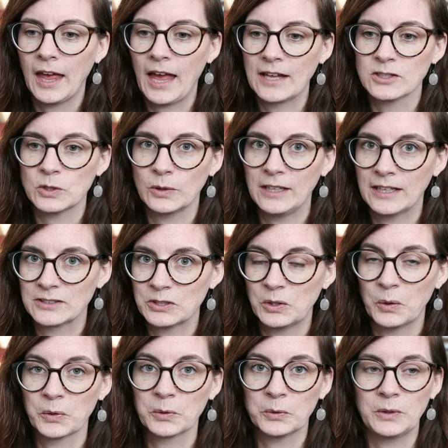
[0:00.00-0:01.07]
And so he has to
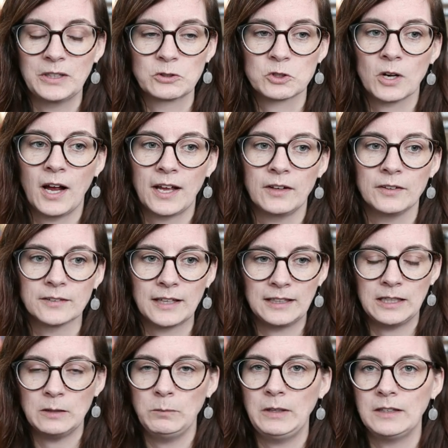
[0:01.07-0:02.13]
go through these trials,
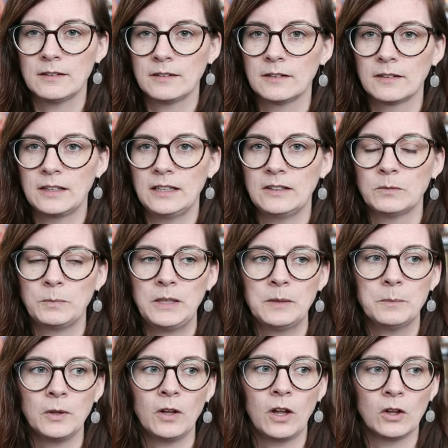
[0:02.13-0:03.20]
and he meets these
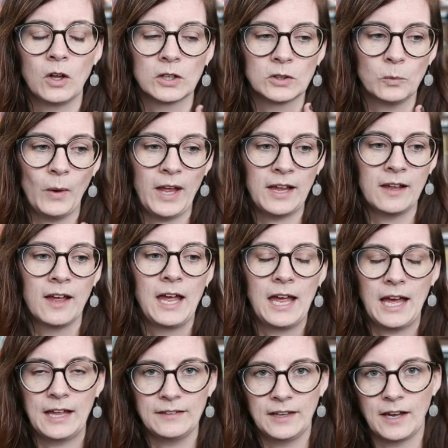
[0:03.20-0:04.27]
people along the way,
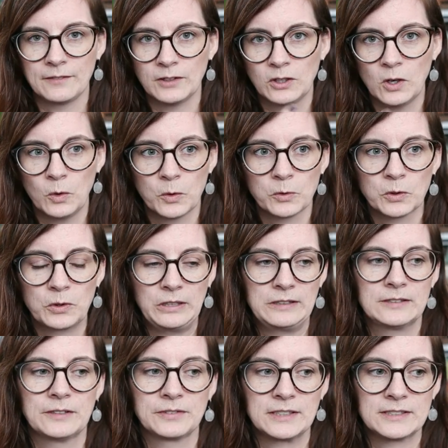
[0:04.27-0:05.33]
and they have to go through
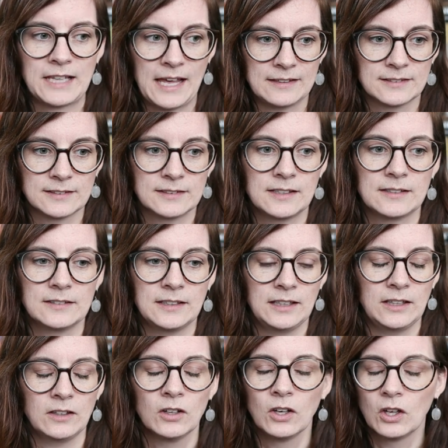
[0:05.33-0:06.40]
these different tests to
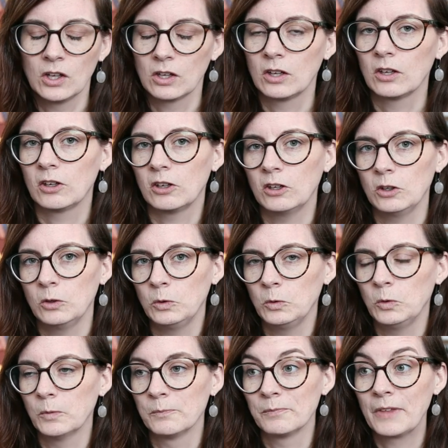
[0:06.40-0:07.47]
see
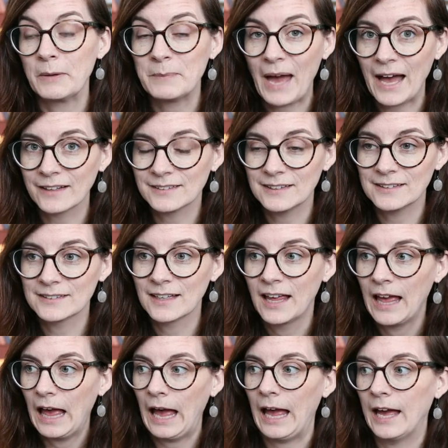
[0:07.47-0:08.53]
who passes.
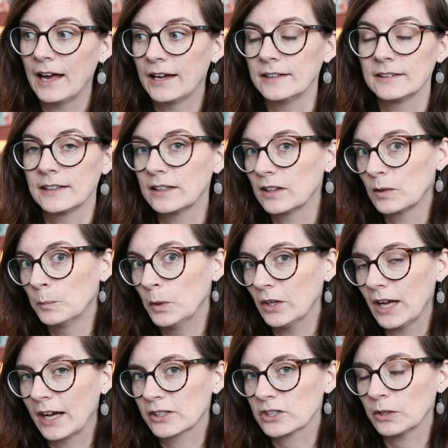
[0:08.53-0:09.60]
And the
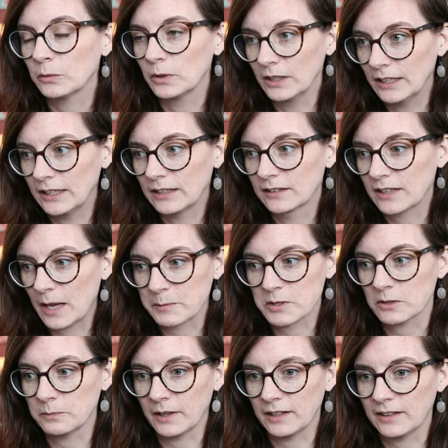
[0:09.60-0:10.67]
book actually really
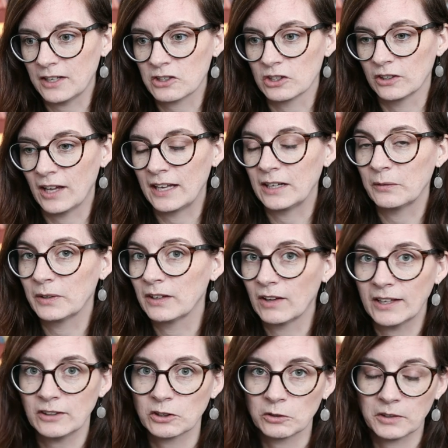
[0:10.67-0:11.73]
captured my attention, and I would
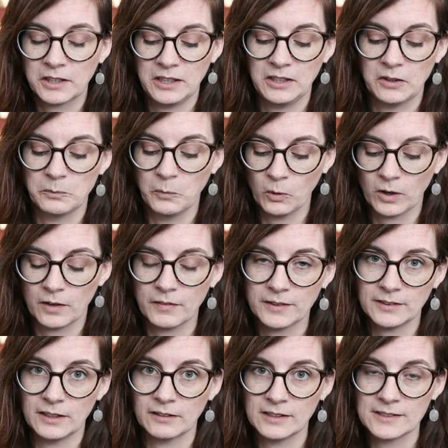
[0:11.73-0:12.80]
like to read more of the
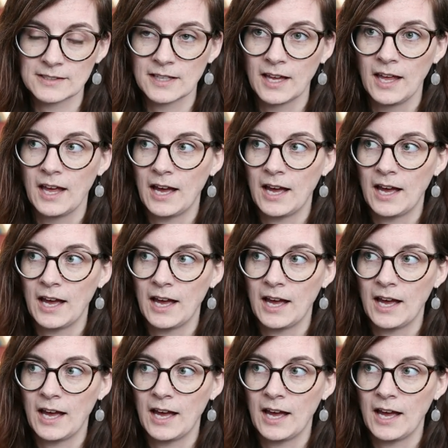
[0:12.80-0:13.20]
series.